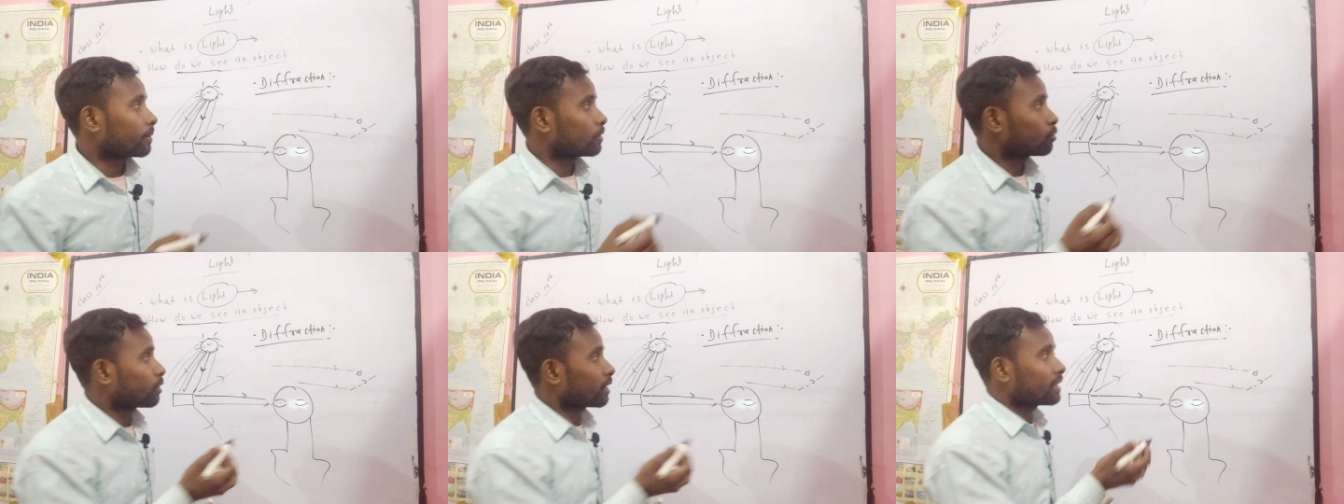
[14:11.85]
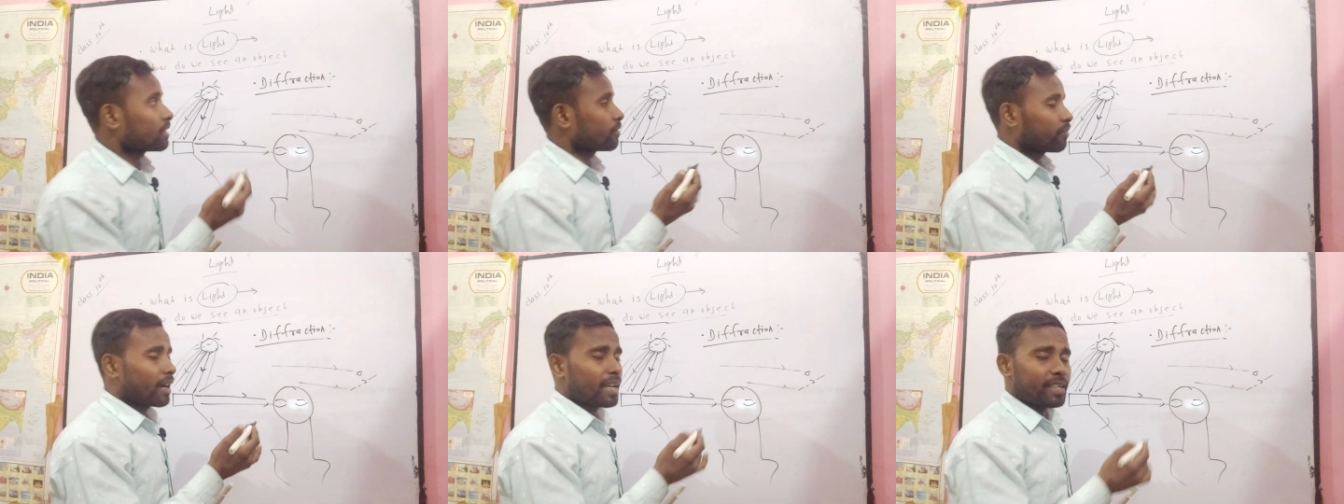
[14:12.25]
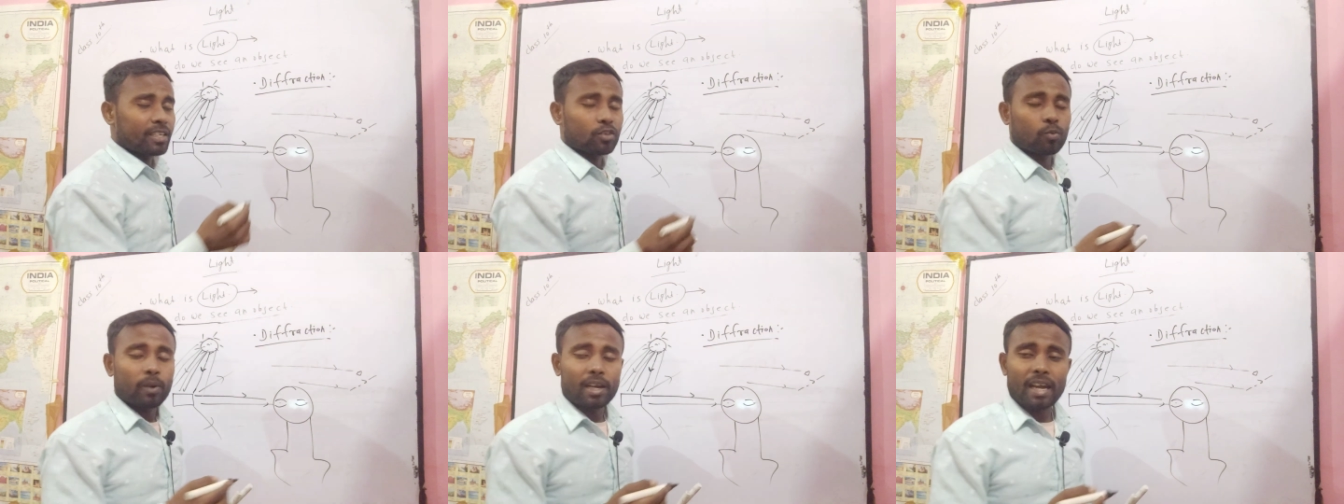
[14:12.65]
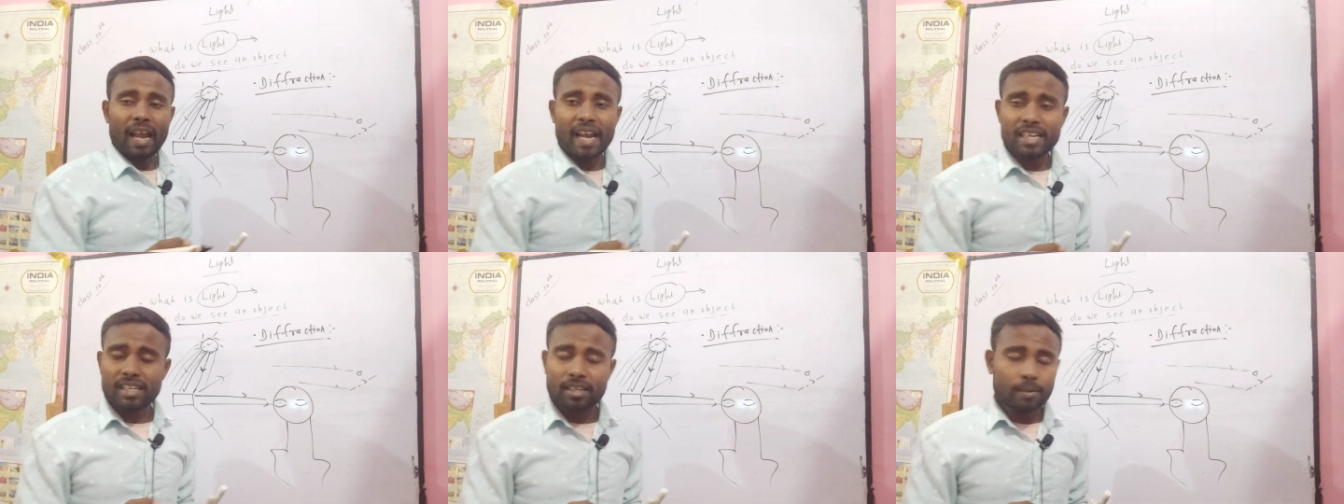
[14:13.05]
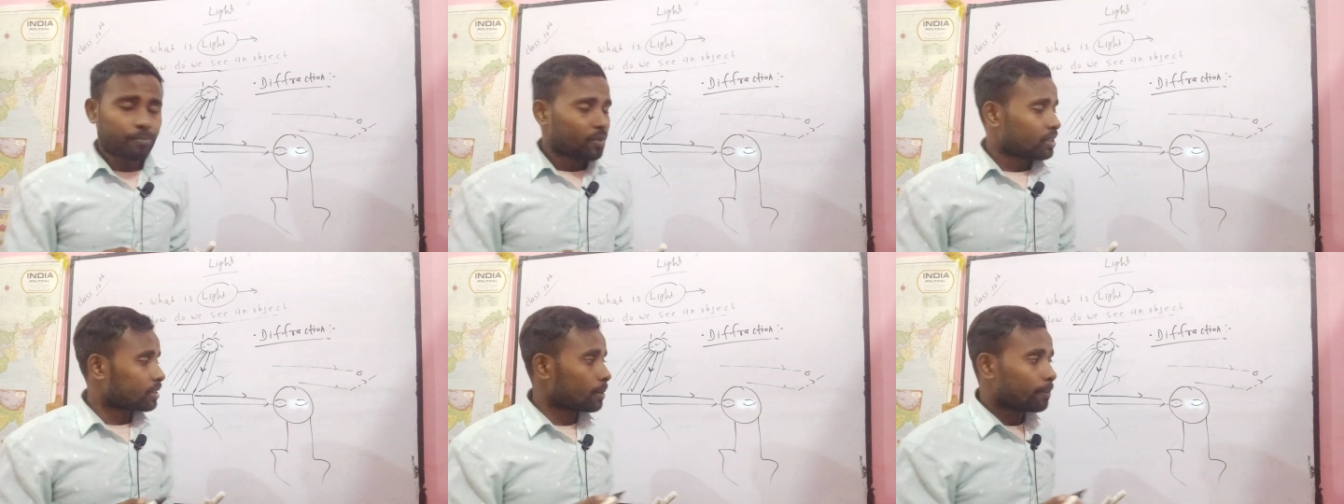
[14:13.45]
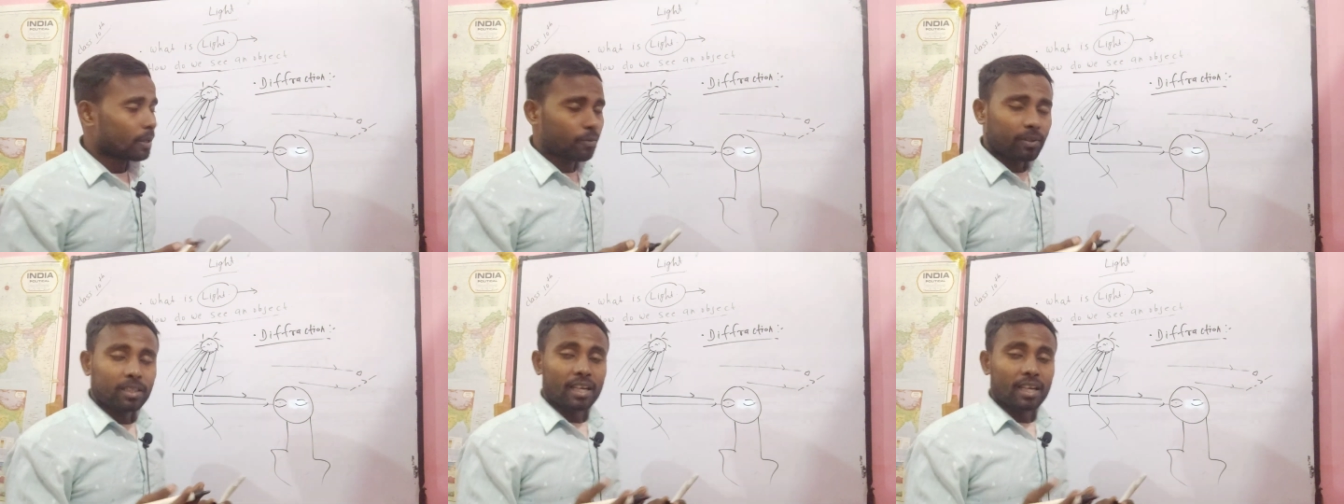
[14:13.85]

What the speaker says: you can define it when light ray, simply with